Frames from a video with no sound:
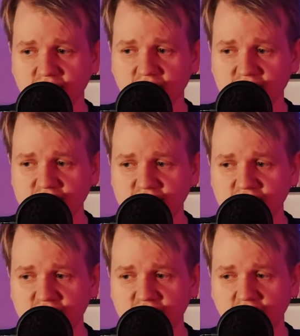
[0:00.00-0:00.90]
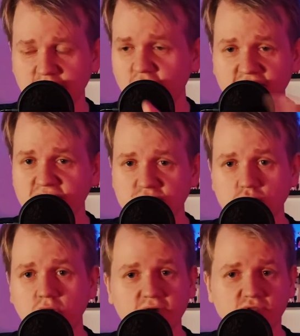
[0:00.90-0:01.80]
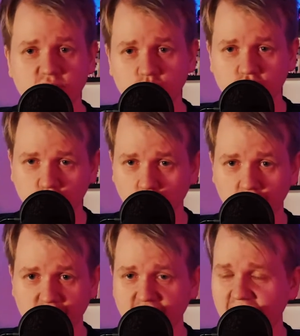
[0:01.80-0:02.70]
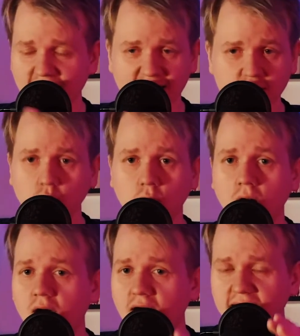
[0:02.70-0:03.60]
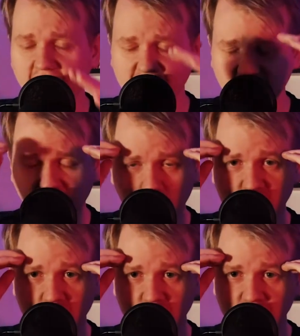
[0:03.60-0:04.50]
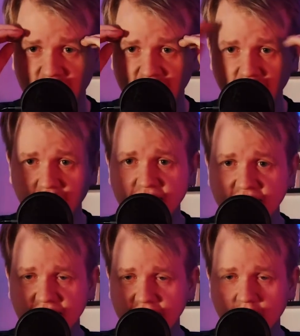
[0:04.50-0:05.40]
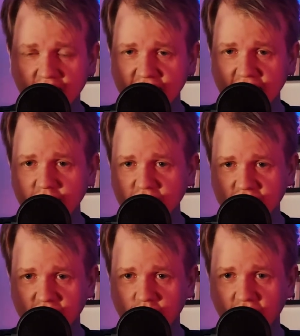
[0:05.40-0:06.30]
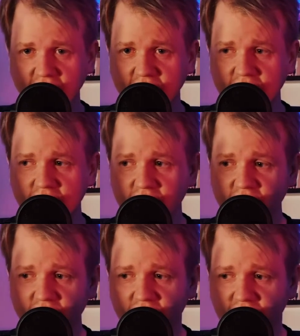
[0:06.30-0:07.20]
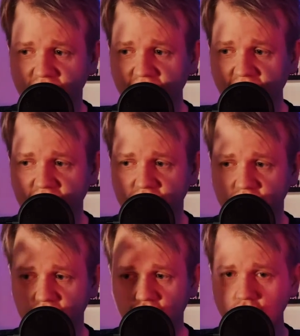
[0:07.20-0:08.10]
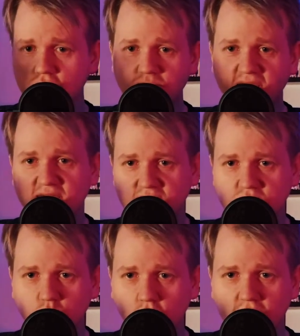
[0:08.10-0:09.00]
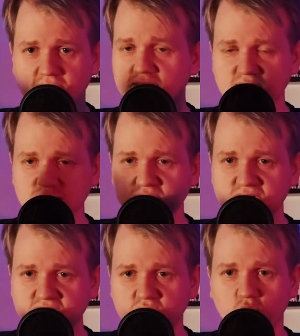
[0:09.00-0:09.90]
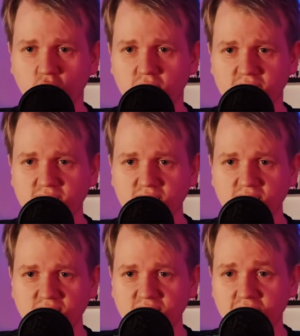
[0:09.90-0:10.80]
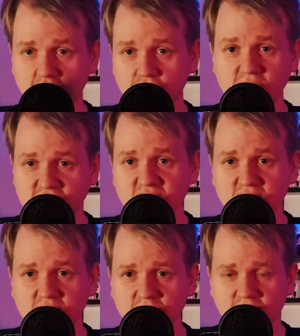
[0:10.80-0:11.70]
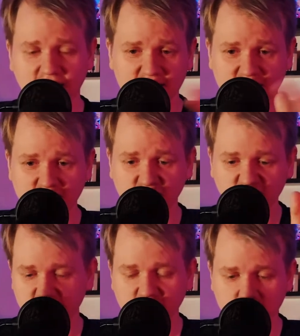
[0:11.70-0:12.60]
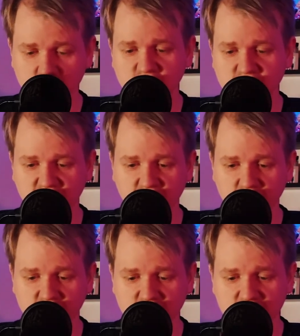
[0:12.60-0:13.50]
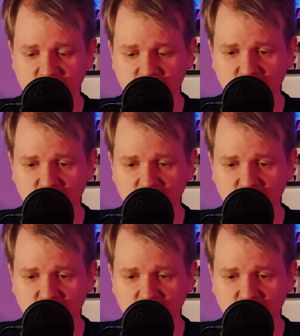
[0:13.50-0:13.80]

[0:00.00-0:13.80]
And I'm not even sure how this would work at all. I have absolutely nothing in my game designer brain that could make this work, this ability work in 3D. And there's a very good reason for this.